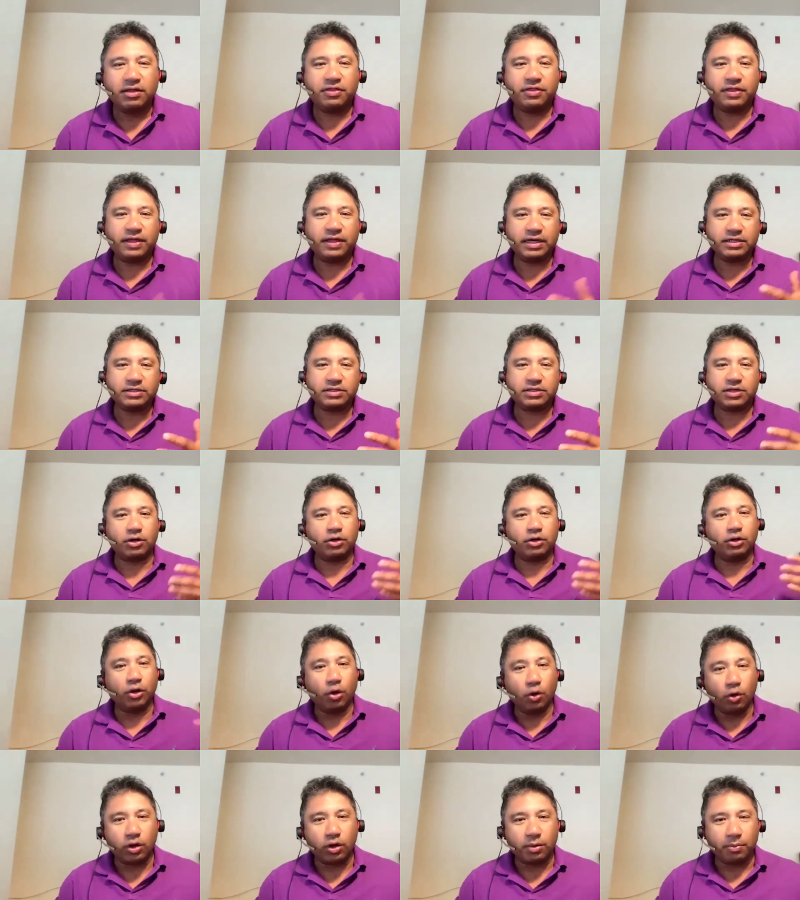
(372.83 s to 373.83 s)
things that are
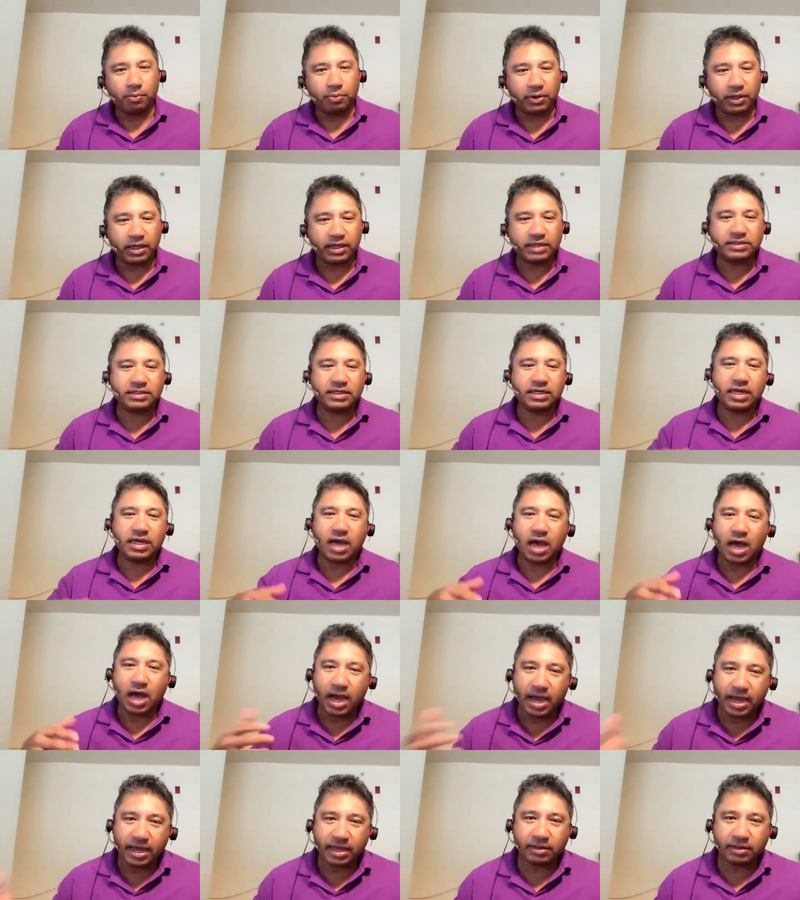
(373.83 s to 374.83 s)
low complexity,
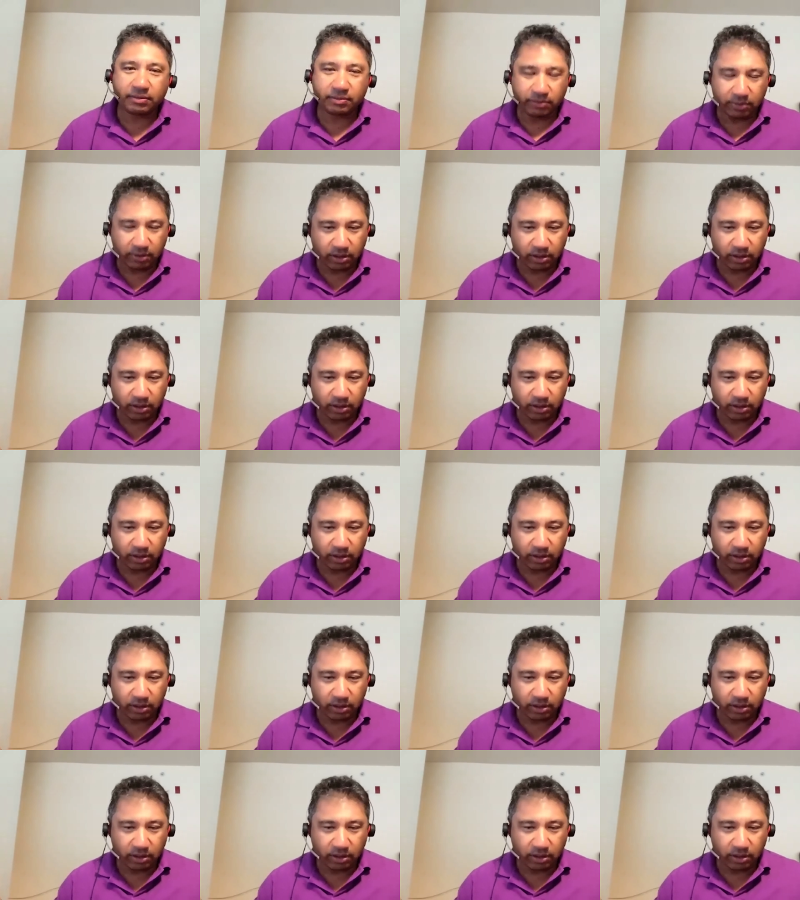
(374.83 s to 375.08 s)
high